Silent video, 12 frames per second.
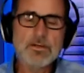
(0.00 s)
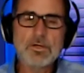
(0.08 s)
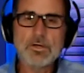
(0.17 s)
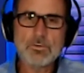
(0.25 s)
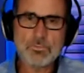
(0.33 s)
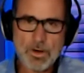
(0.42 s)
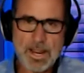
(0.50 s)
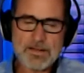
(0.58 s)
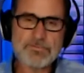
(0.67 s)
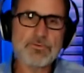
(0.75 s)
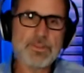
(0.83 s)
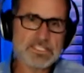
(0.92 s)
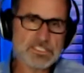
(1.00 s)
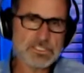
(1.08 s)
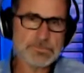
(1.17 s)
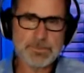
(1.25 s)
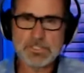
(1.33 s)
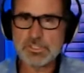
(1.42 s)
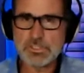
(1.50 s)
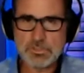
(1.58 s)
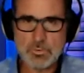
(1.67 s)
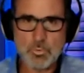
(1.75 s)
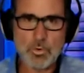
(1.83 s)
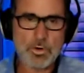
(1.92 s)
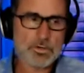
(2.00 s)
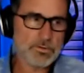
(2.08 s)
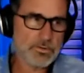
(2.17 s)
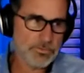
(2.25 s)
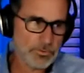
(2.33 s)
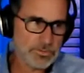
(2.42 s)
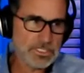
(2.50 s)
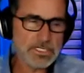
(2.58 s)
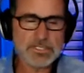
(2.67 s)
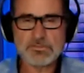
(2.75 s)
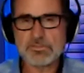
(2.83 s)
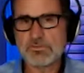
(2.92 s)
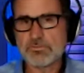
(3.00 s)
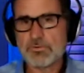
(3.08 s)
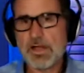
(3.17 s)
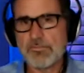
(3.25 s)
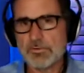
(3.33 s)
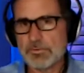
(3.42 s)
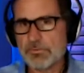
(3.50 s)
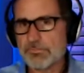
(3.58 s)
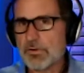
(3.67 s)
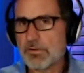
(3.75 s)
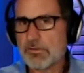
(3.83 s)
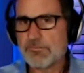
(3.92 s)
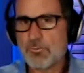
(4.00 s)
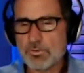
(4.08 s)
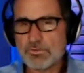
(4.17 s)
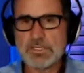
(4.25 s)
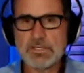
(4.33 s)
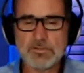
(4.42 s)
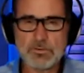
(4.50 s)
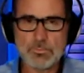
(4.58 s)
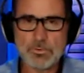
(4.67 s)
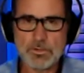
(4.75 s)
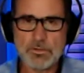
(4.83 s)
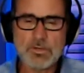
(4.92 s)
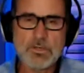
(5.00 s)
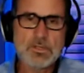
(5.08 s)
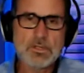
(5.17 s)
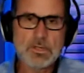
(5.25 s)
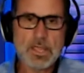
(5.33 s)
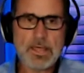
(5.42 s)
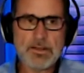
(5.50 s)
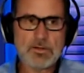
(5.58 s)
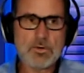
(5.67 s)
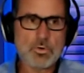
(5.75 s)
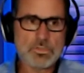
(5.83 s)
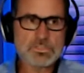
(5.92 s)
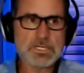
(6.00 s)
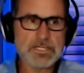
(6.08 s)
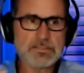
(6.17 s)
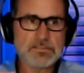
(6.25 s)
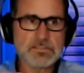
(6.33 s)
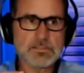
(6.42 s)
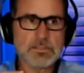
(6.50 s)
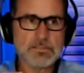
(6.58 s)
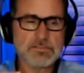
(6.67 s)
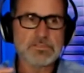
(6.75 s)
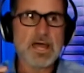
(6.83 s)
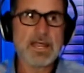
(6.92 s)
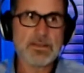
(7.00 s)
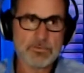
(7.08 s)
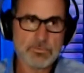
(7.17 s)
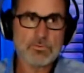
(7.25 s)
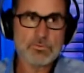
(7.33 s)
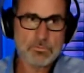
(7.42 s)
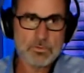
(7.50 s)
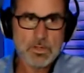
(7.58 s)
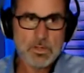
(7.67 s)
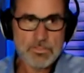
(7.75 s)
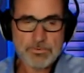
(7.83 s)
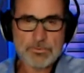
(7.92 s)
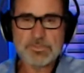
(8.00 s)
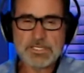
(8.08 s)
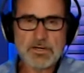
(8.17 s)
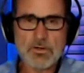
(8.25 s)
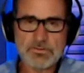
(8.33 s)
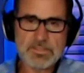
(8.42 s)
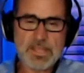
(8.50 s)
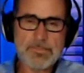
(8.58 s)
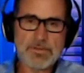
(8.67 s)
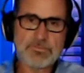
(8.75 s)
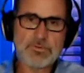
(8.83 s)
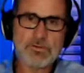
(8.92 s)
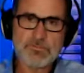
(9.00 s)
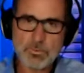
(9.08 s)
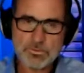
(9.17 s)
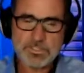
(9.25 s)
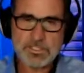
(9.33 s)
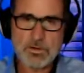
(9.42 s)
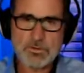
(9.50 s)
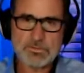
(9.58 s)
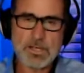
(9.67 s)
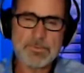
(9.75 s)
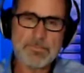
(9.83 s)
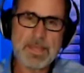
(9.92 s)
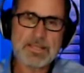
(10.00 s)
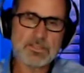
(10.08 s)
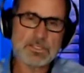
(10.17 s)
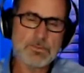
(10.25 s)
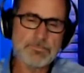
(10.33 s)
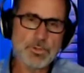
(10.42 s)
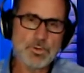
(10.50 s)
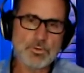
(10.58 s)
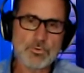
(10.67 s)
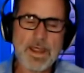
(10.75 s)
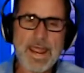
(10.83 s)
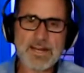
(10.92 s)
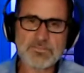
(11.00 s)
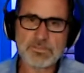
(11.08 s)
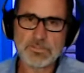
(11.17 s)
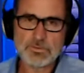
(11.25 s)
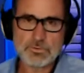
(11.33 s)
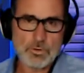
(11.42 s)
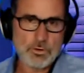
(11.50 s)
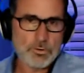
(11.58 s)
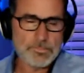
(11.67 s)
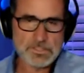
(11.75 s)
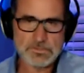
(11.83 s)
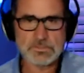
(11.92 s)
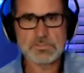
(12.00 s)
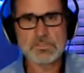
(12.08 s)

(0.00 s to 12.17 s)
right, for that suspension to work, the 13 inches of travel in the front, the 14 in the rear. And of course, it's not 13 all the time in the front and 14 all the time in the back. The computer actually determines,